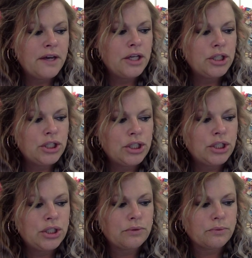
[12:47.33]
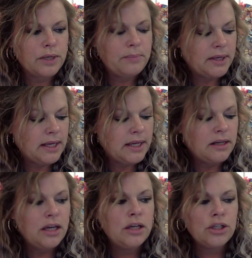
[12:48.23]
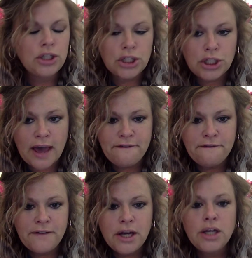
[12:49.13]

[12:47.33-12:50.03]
sh, repeat, chef,